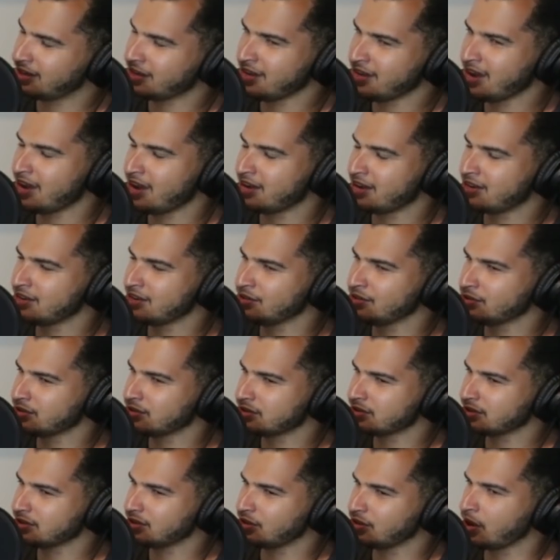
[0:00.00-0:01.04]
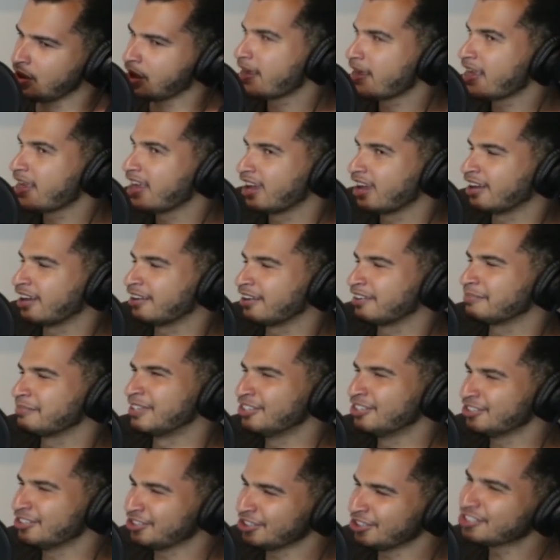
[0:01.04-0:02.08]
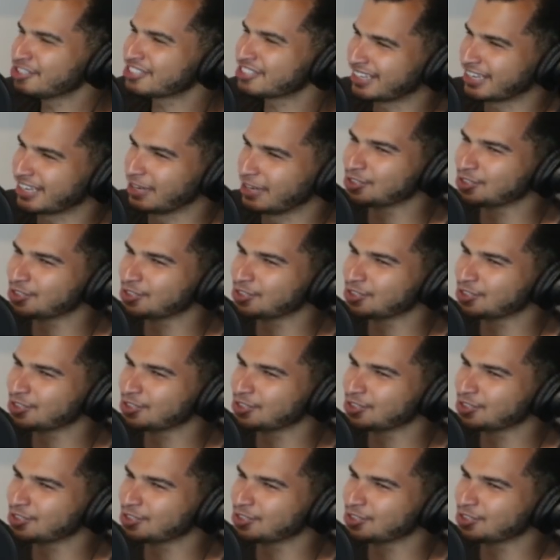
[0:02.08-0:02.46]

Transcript: yeah, and he was. Here's the thing: